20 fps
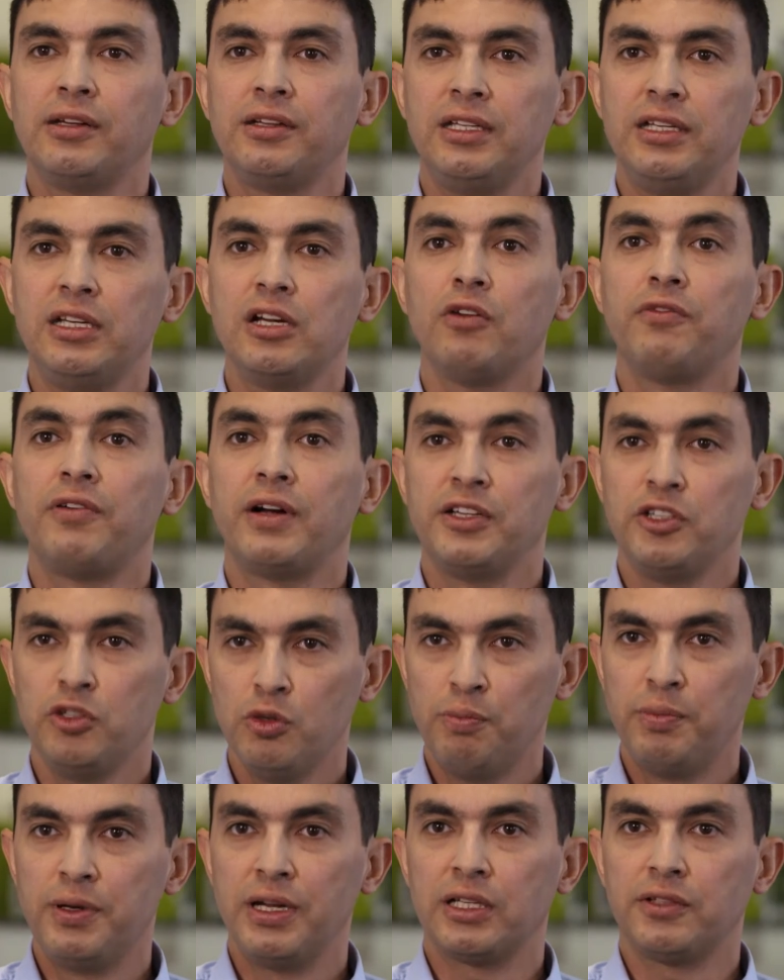idea of a new
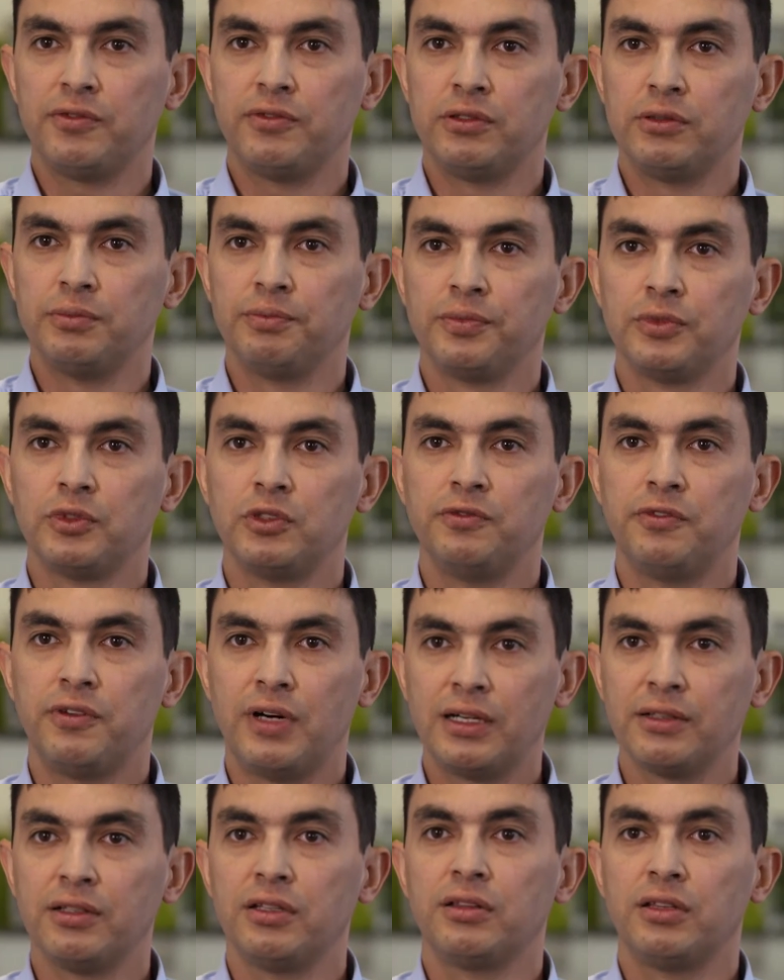platform to
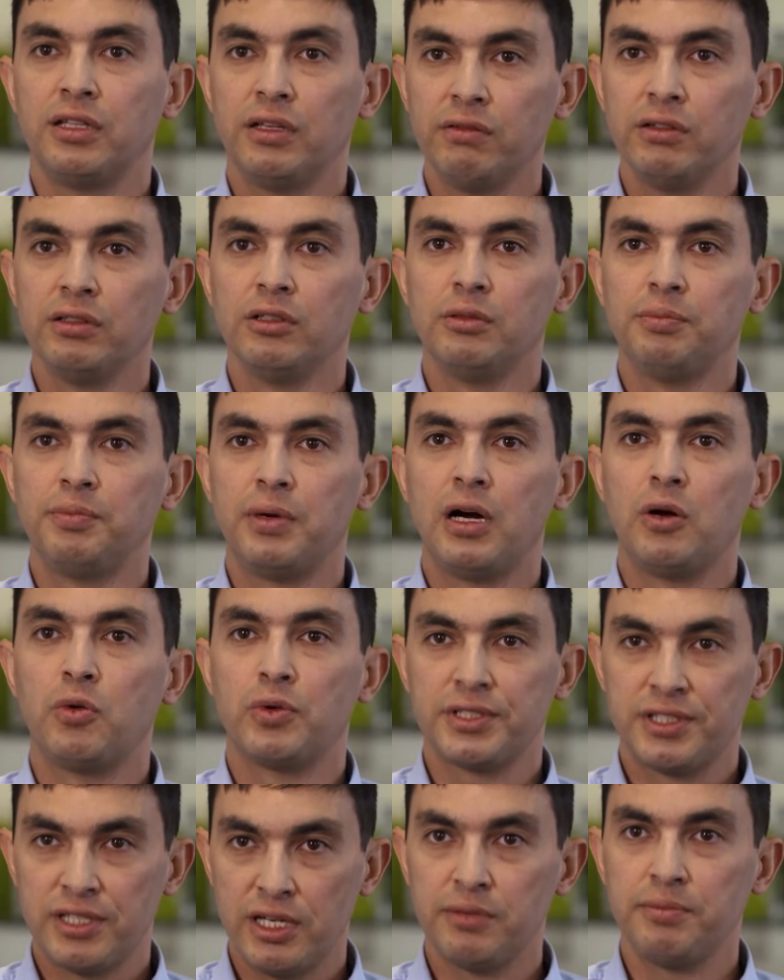further develop our
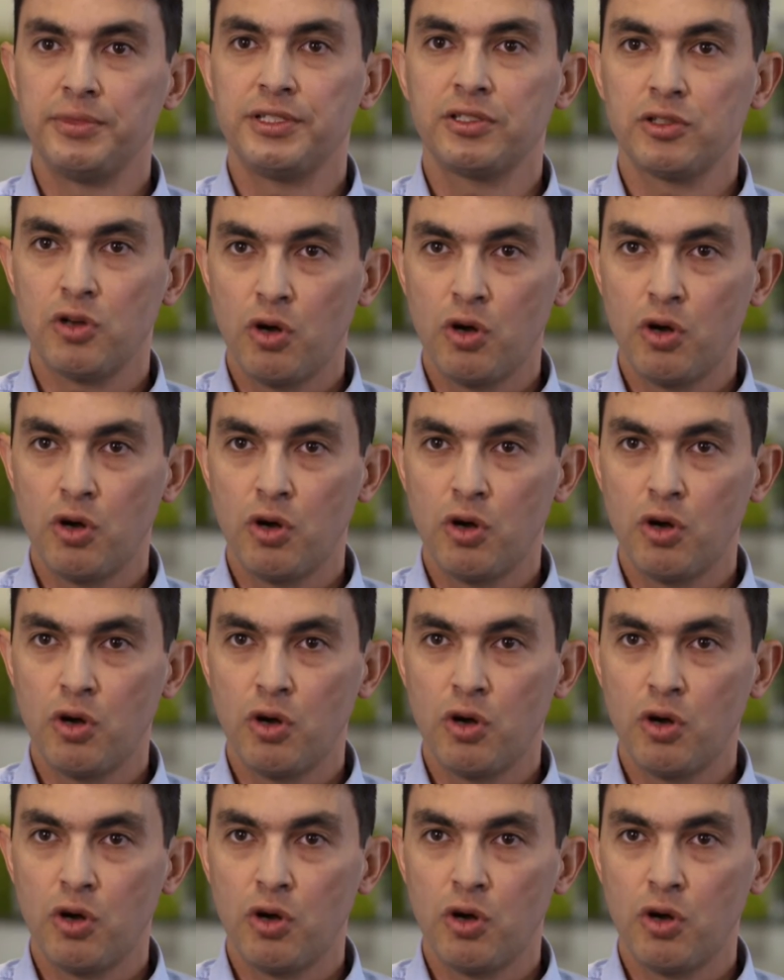service